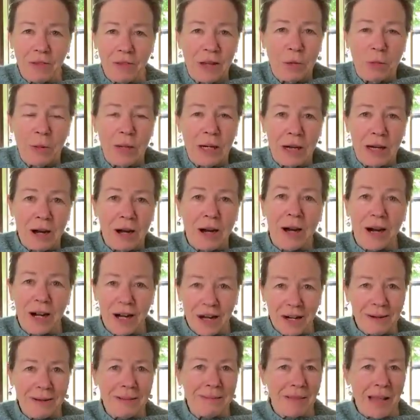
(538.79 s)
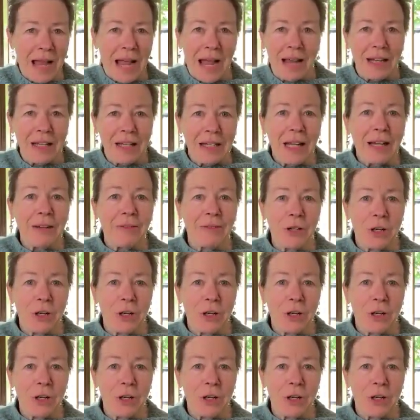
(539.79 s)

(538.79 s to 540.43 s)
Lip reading: that we are. I love